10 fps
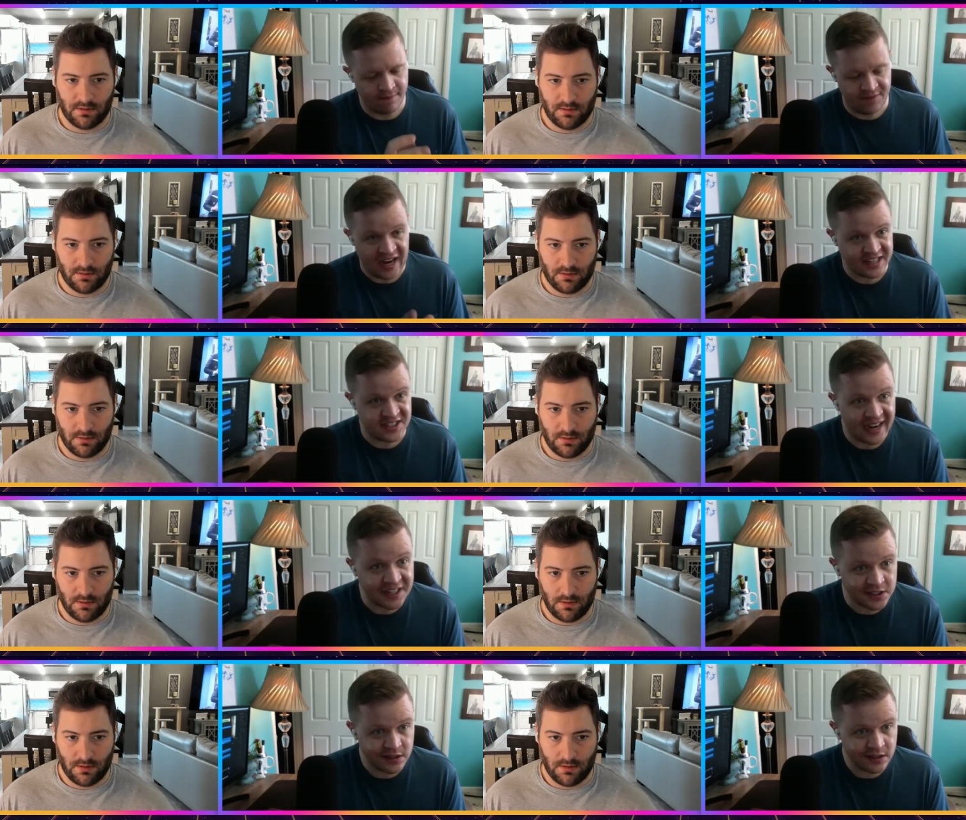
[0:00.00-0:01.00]
Speaker 1: fans
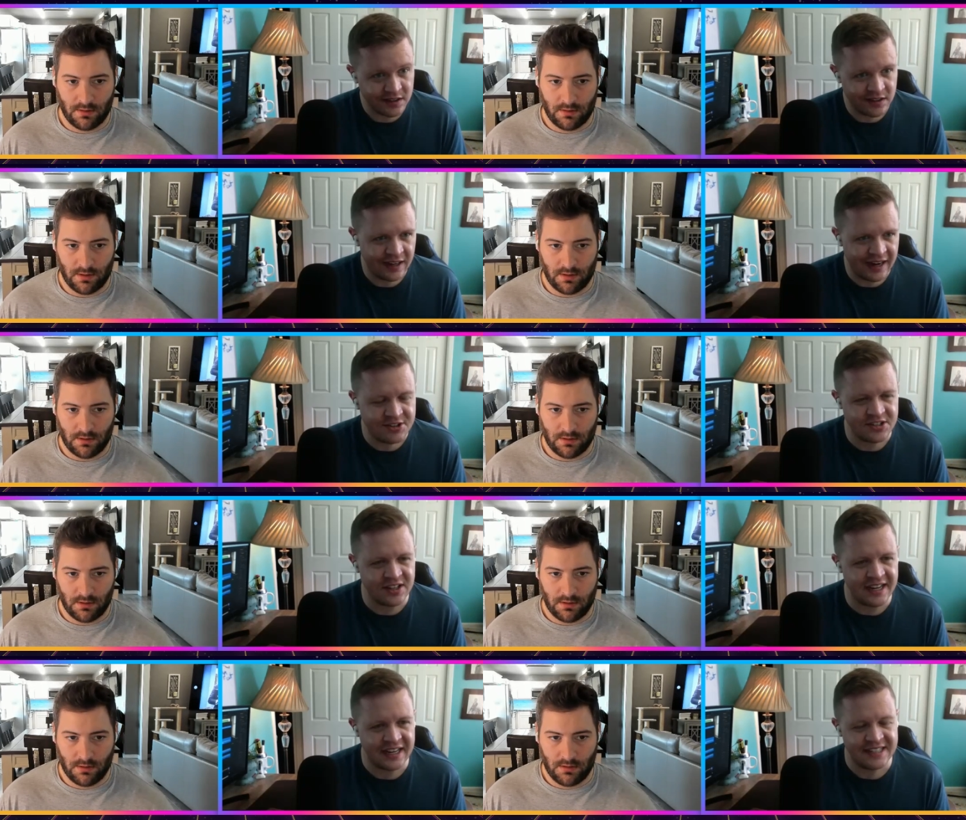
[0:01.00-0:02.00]
liked, and just
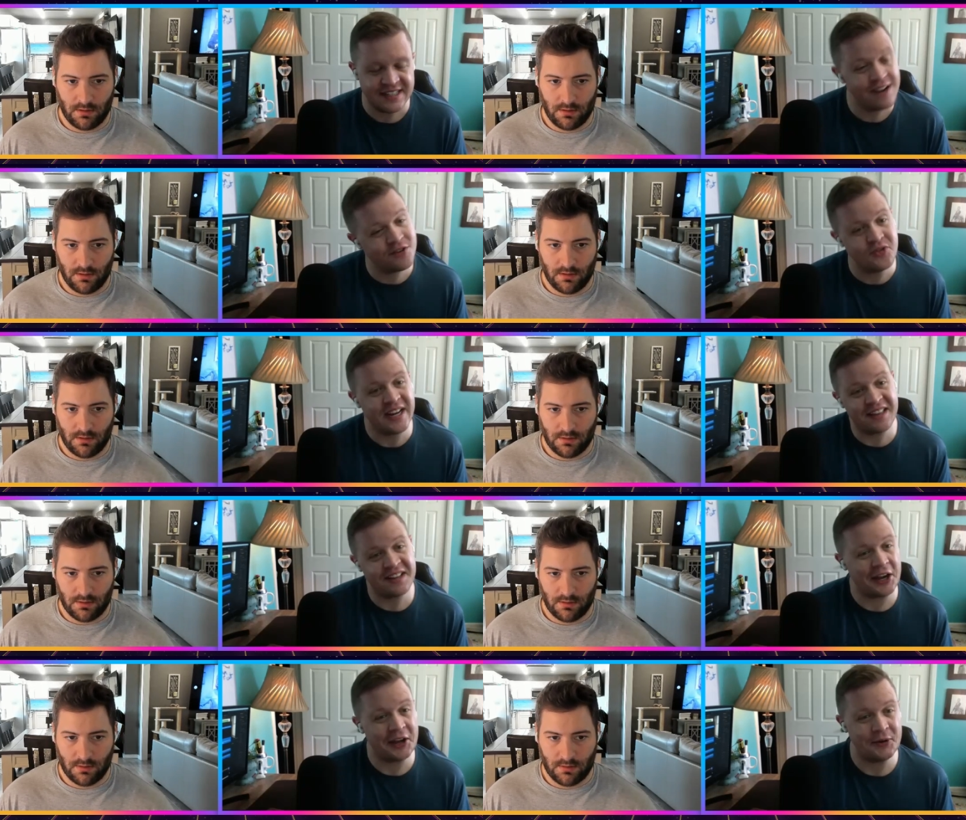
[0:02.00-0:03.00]
like instead of doing
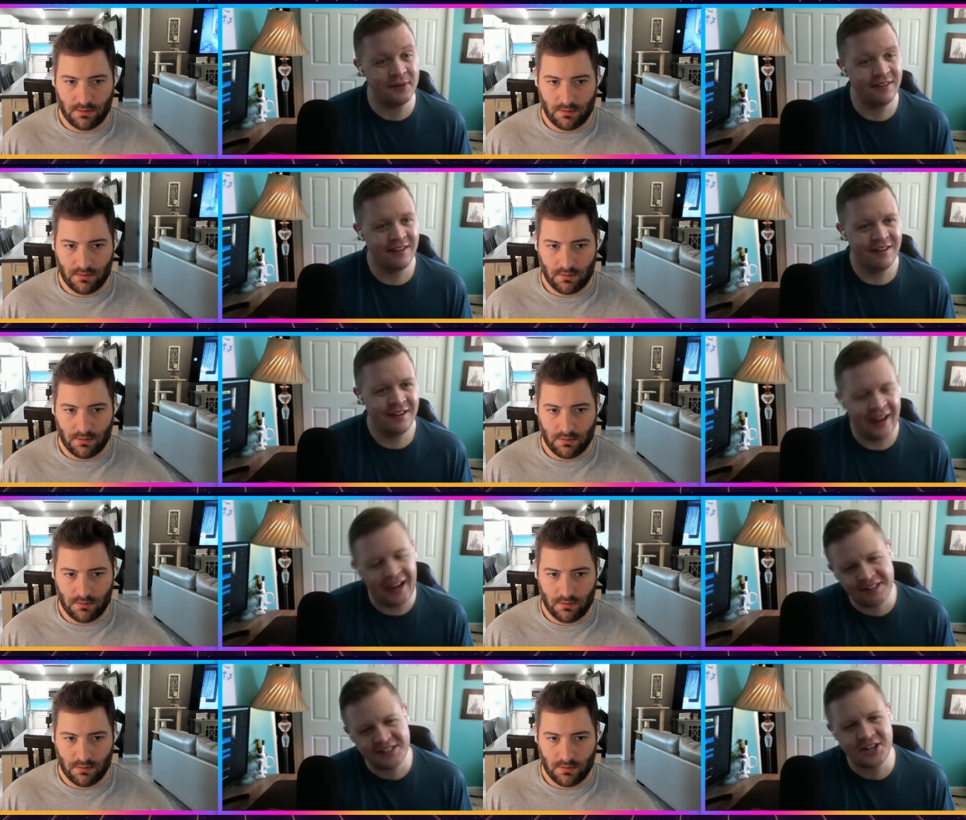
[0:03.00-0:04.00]
anything new,
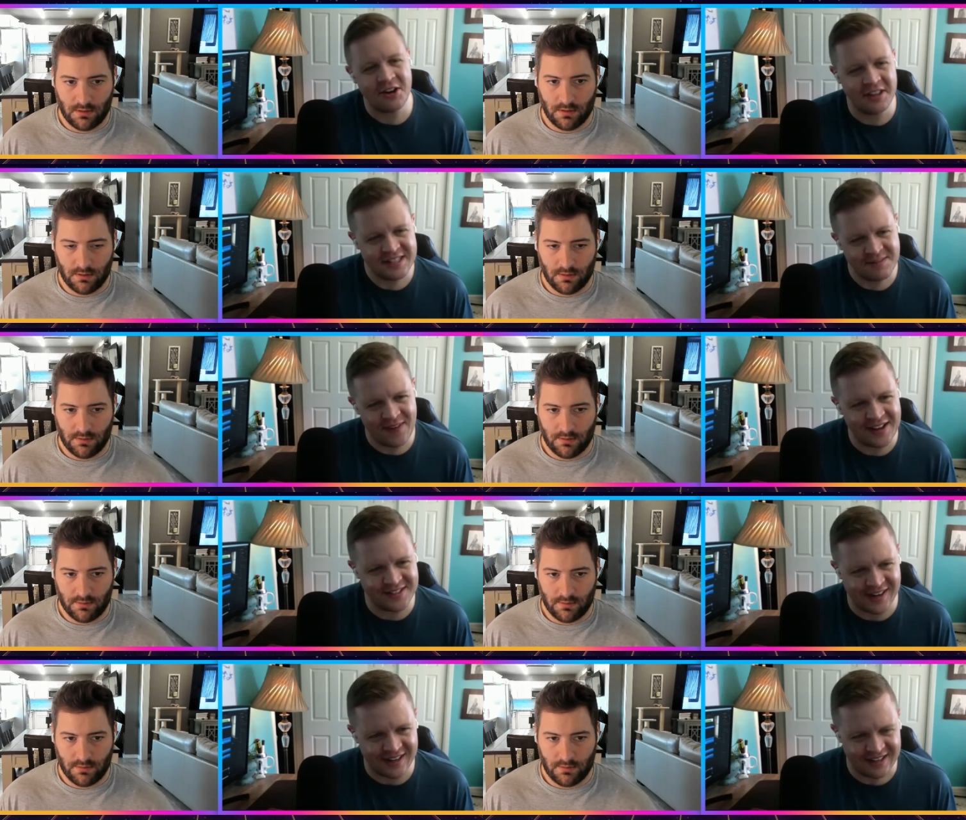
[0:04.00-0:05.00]
hey, let's go to this. Fans
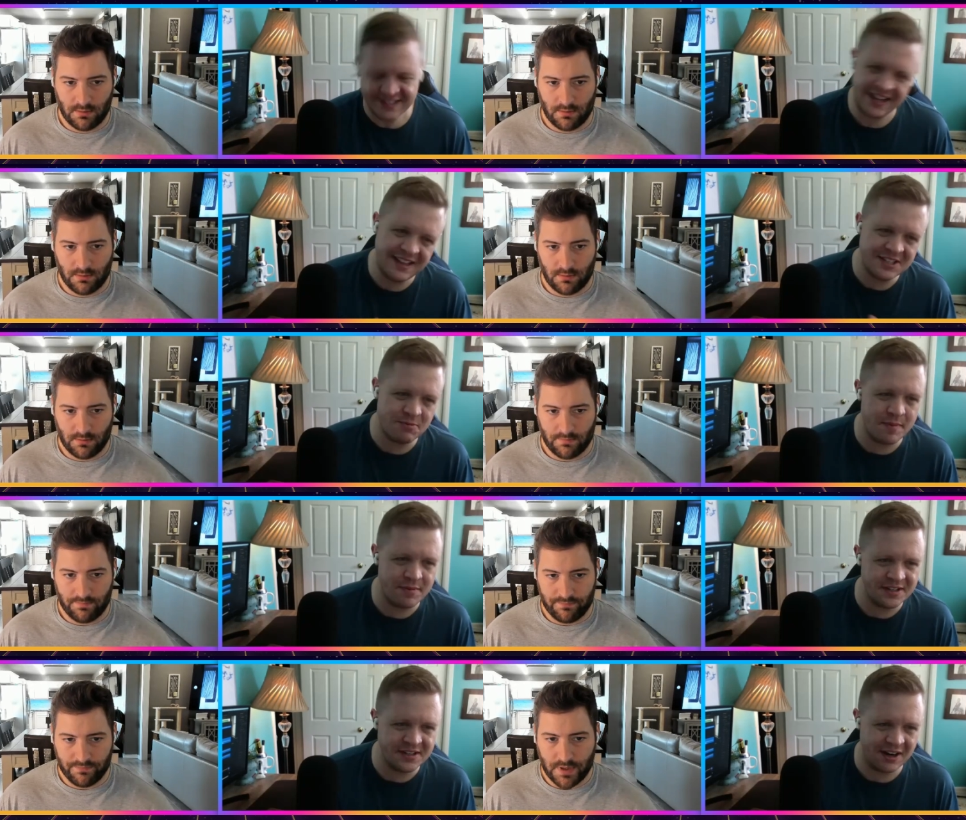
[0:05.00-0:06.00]
like this. Hey, let's
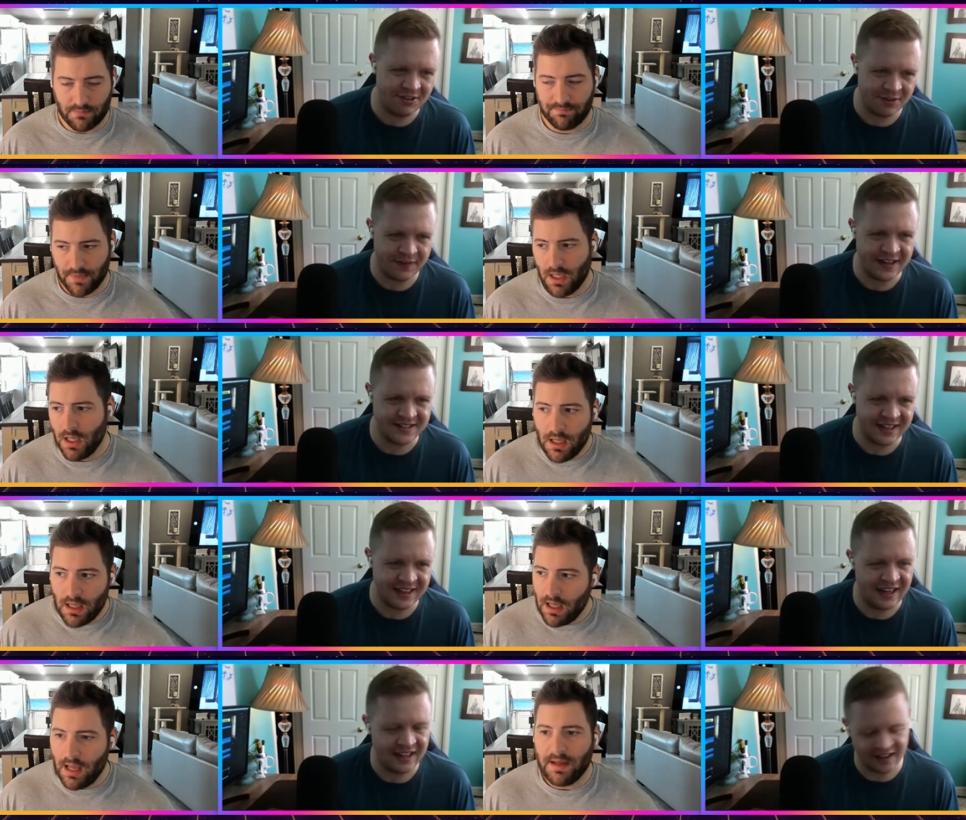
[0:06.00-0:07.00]
remember
Speaker 2: this yeah. character. Fans like
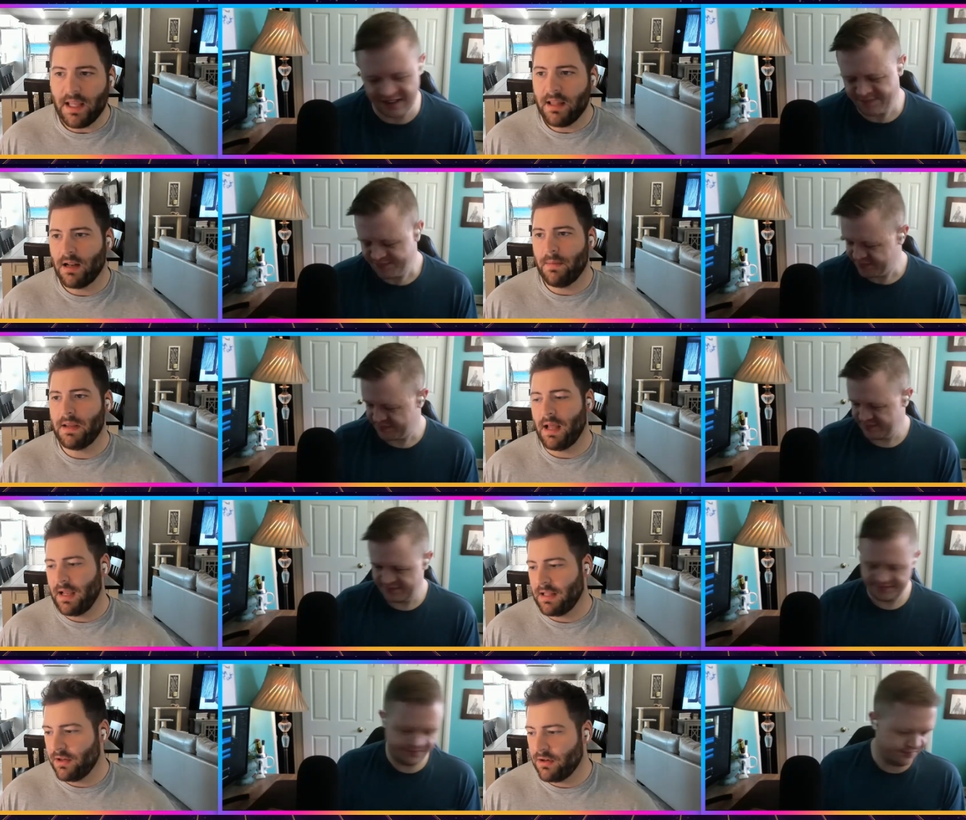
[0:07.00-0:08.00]
that. Again, I mean, I,
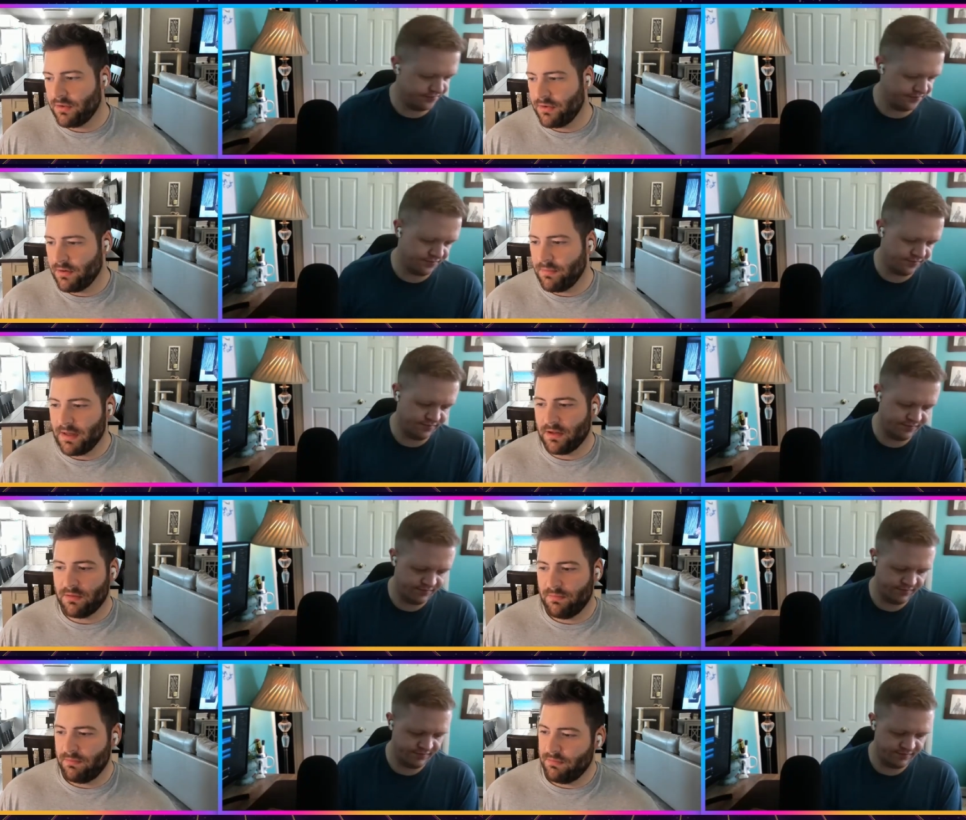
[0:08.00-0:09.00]
they're they're they're
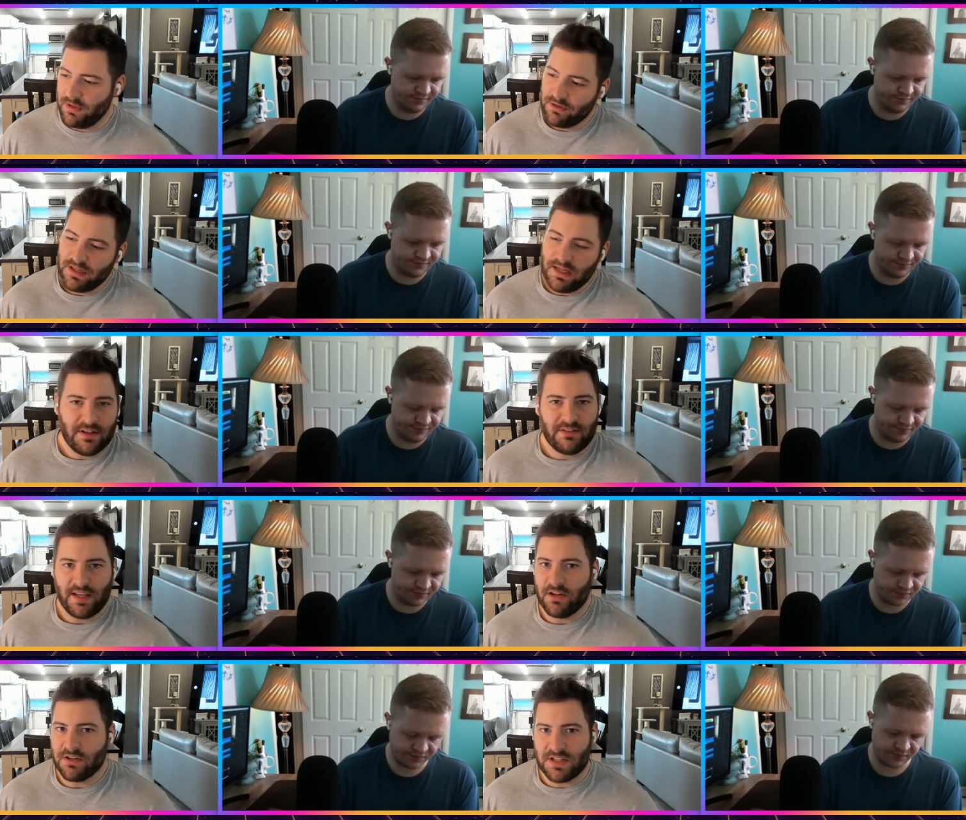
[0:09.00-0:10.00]
they're giving us
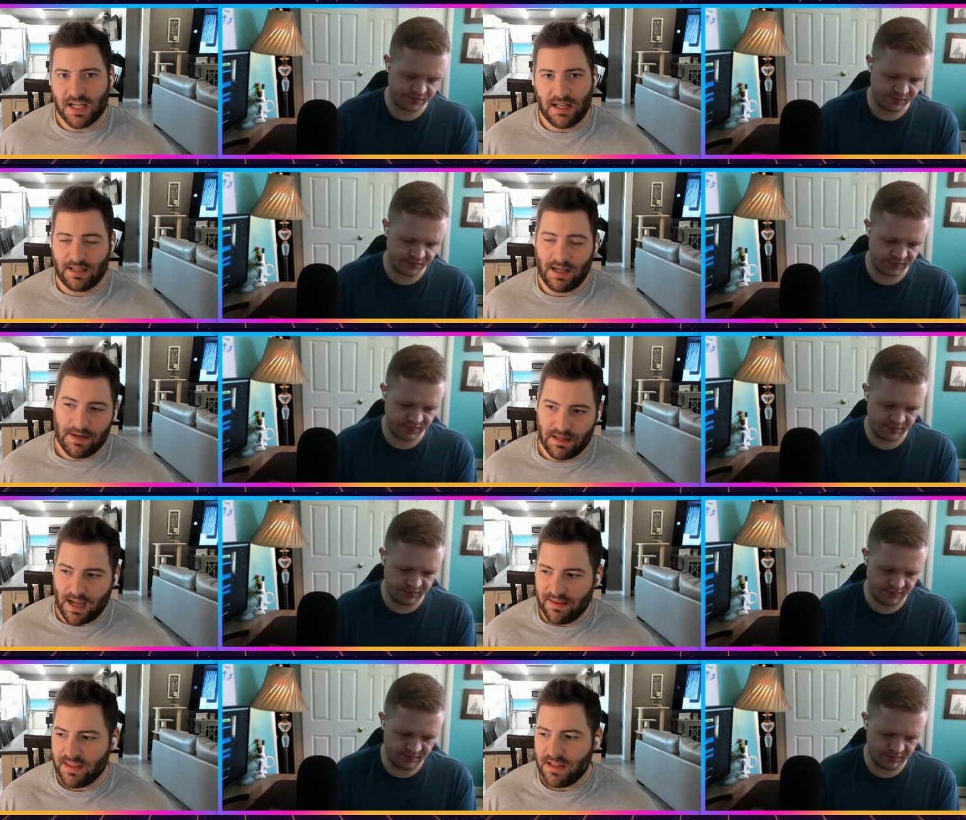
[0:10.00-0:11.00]
entertain. Like, I mean,
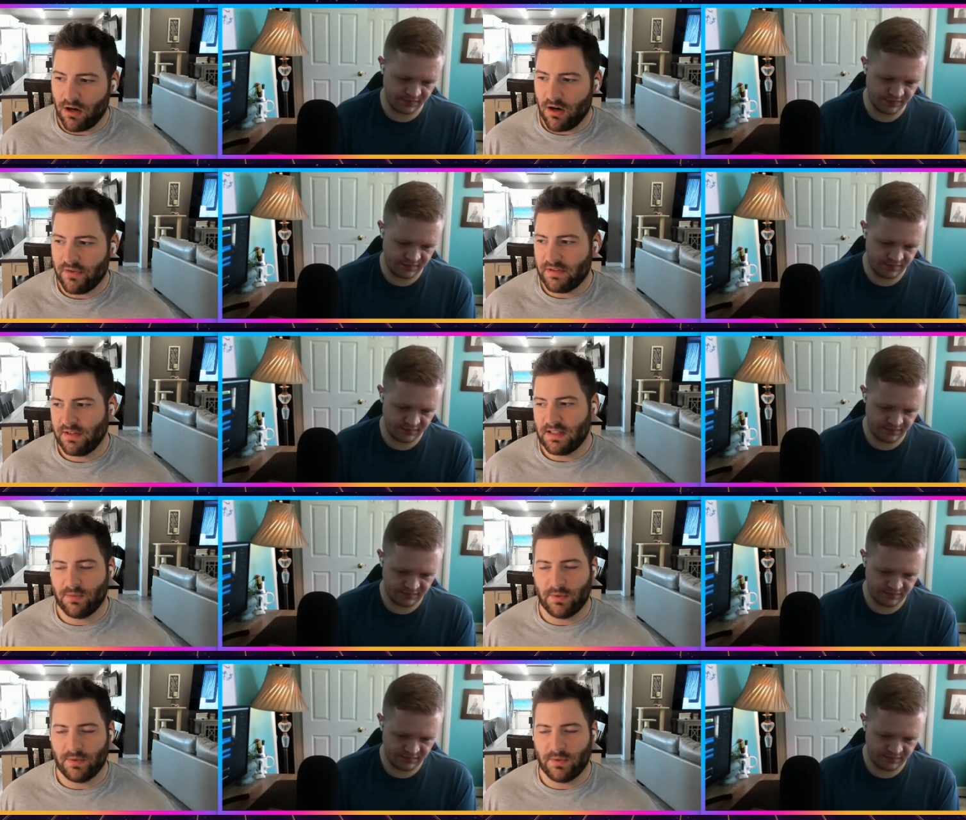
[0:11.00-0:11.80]
I think all the scenes